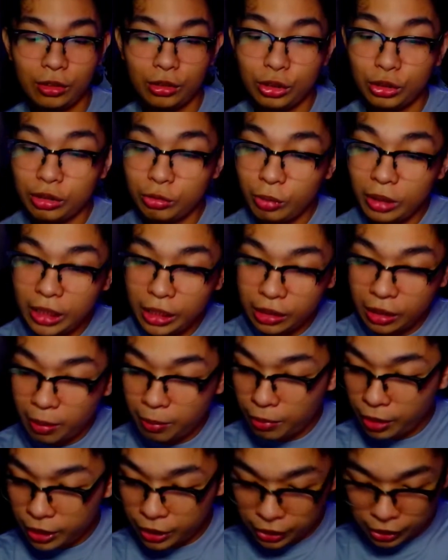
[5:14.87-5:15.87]
There's really
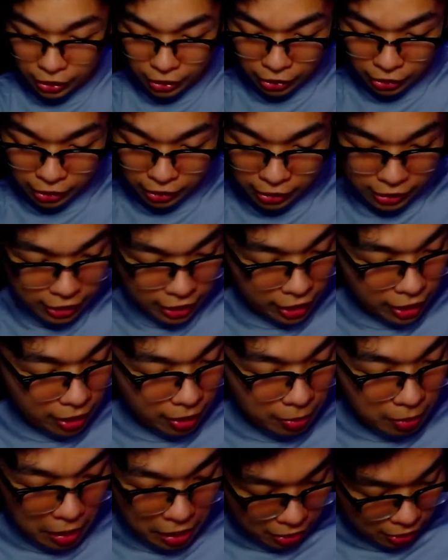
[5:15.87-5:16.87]
not much to say
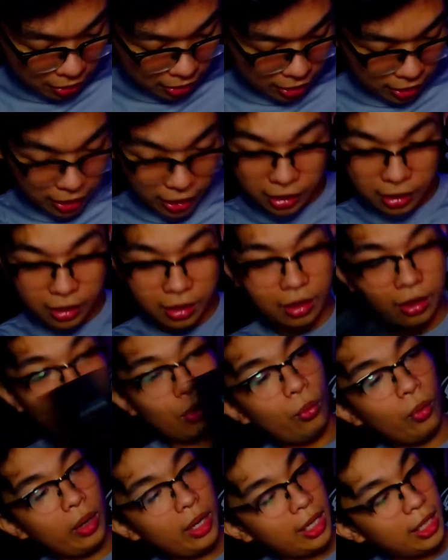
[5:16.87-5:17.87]
about it
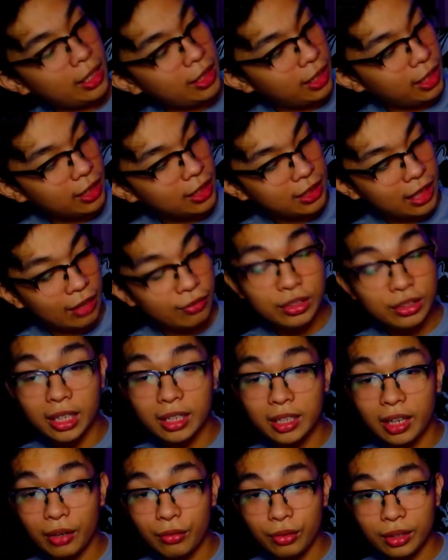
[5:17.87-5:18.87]
the way it is. I've
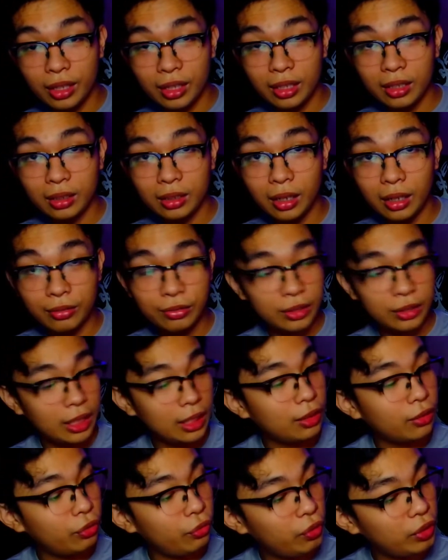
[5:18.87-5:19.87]
said everything. I've
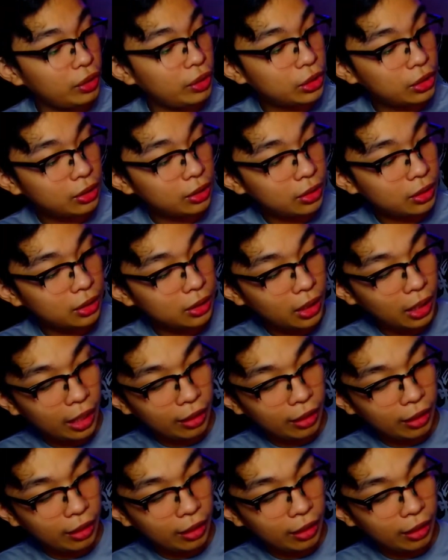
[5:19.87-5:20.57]
said the features.